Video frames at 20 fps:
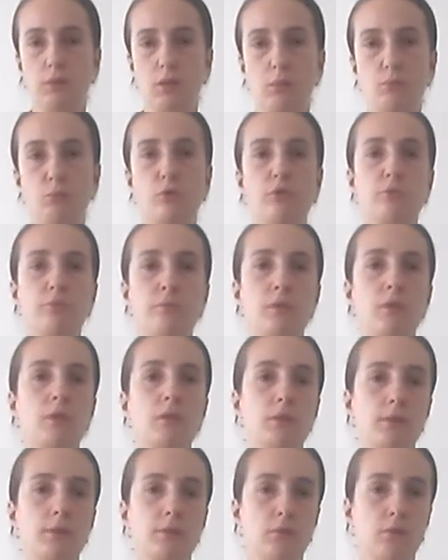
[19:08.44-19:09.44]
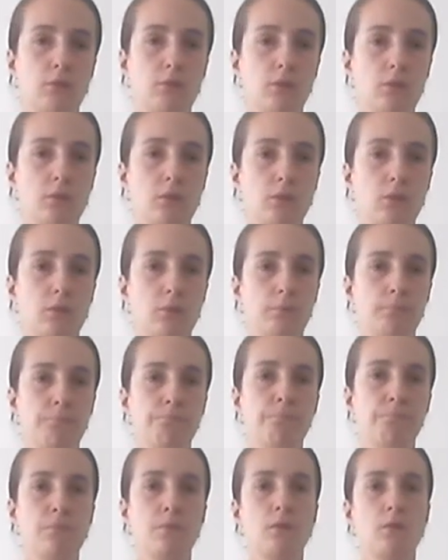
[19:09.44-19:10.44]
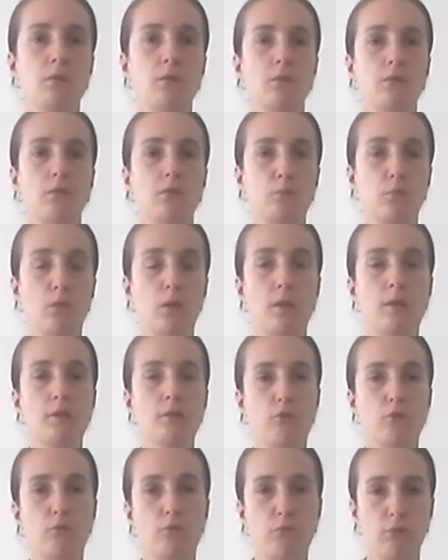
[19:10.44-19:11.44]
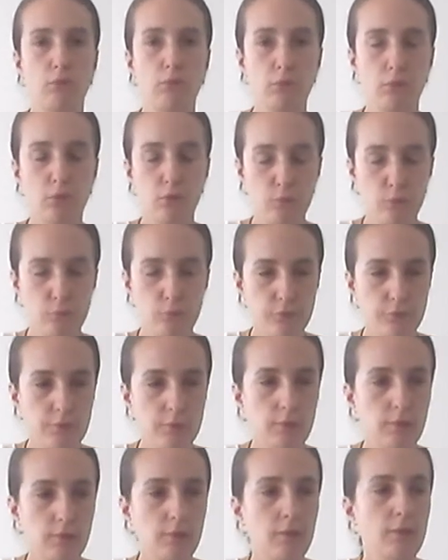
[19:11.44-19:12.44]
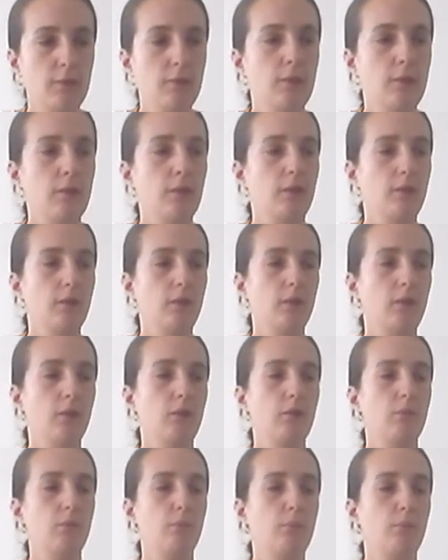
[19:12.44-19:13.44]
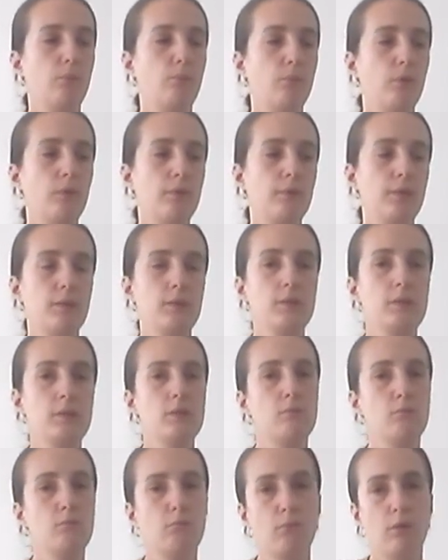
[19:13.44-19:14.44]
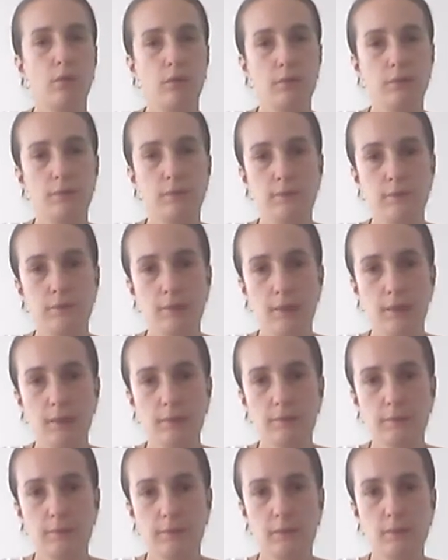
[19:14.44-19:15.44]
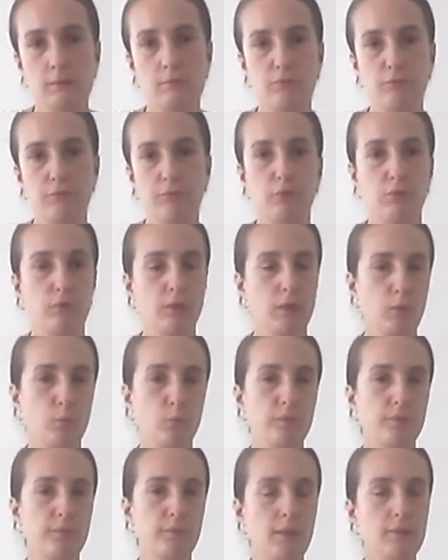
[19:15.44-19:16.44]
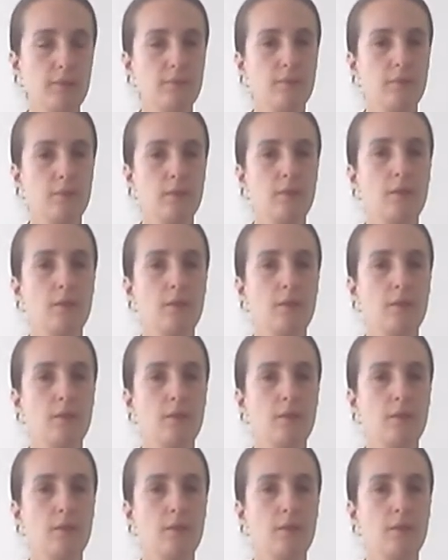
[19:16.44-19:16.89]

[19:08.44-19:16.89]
come with me on a ride on a roller coaster when they didn't want that, they didn't feel okay with that,